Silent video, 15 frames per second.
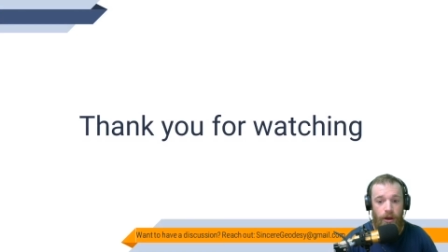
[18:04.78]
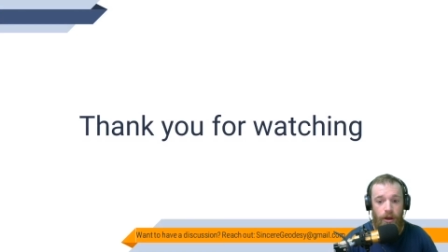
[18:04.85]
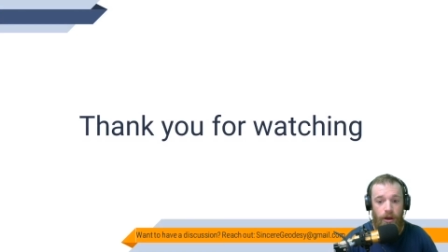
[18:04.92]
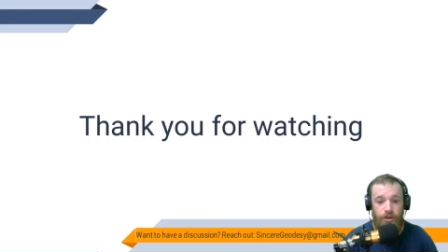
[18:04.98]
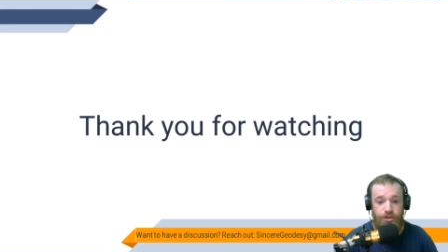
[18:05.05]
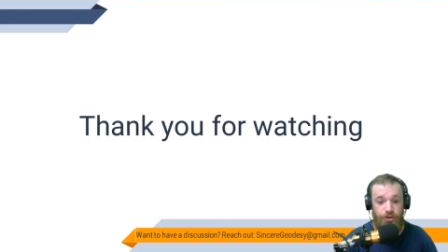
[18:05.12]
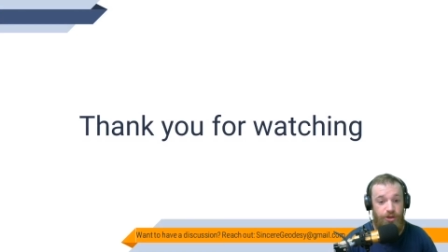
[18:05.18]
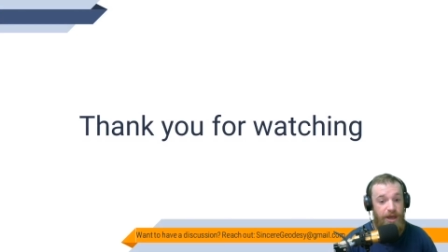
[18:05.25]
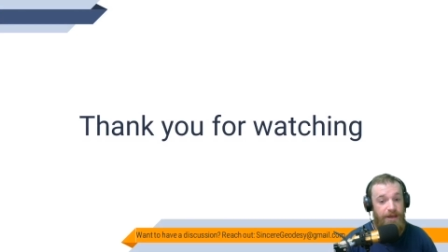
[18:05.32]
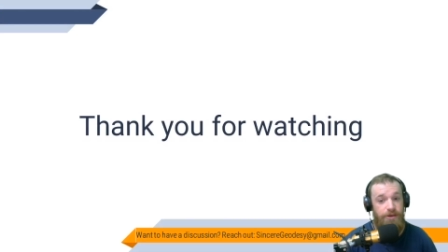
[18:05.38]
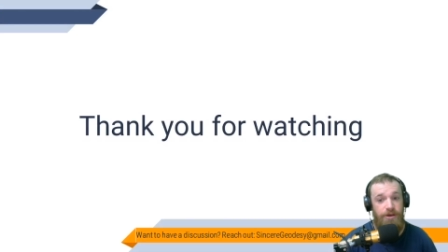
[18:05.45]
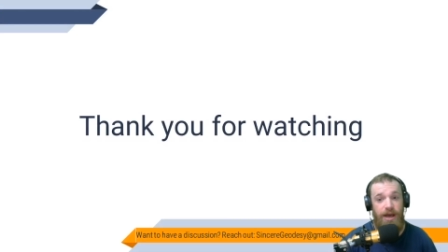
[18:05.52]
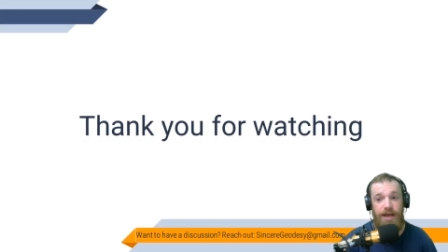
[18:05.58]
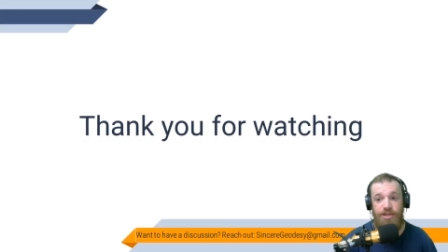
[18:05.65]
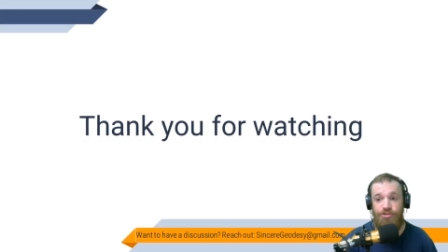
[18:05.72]
So thank you
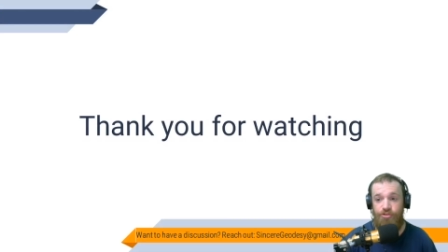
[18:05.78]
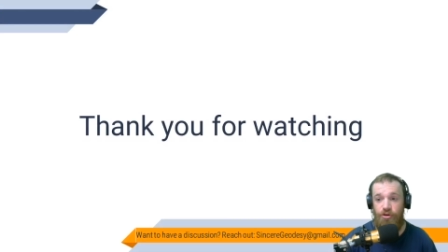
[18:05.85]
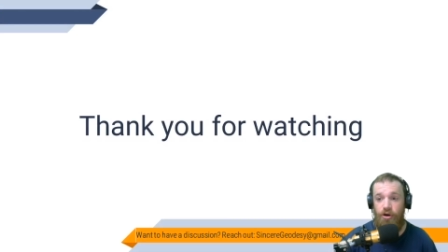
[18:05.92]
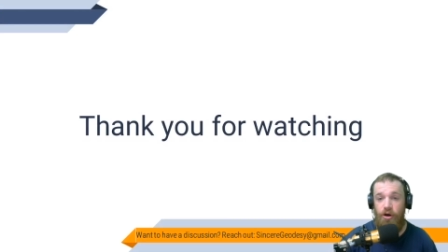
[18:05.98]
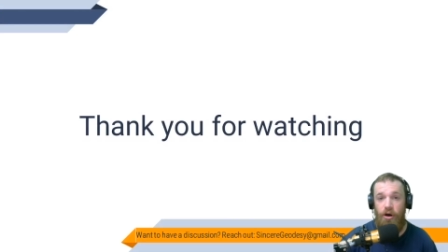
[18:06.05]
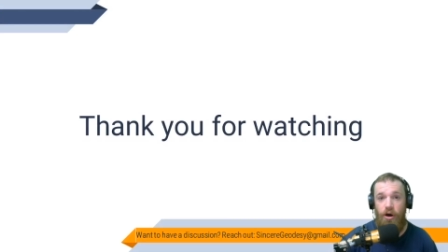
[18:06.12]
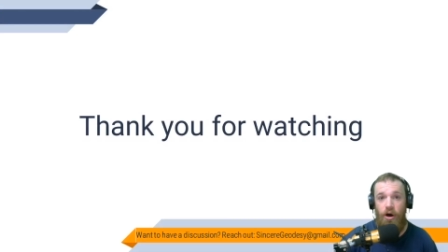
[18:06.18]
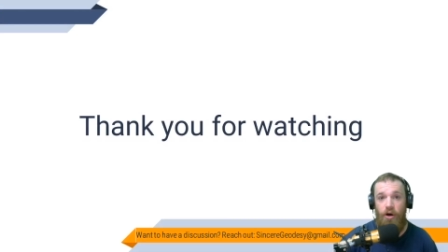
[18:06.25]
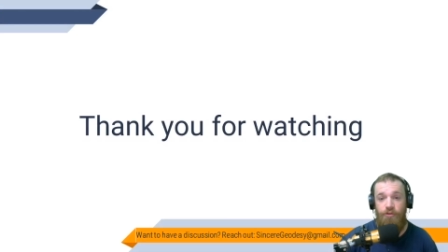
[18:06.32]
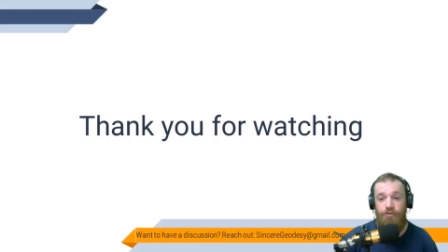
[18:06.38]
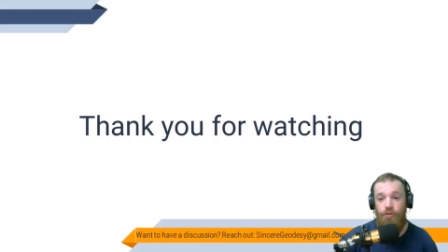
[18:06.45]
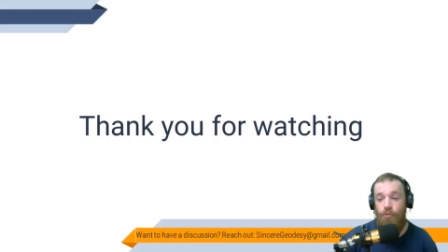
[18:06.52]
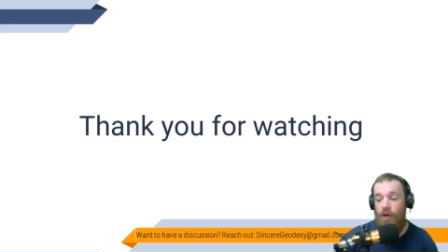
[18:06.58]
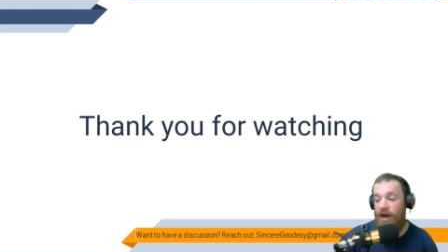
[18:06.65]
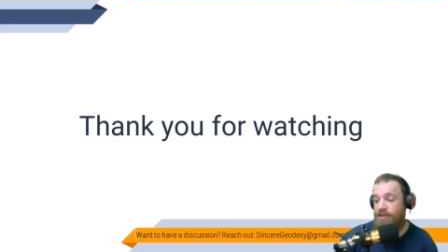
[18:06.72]
guys for all for
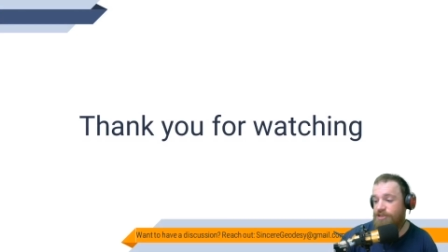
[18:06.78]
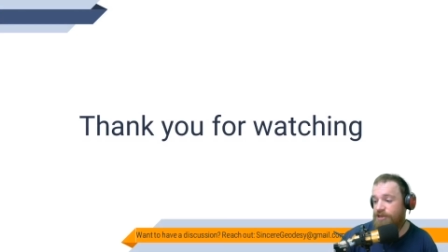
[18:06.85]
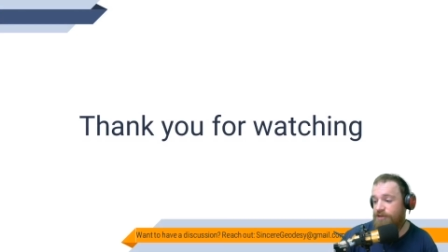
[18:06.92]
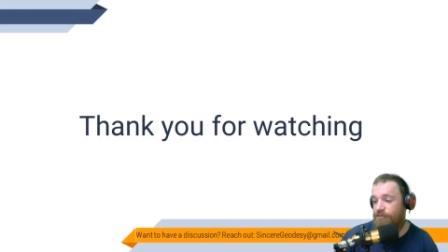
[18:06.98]
watching.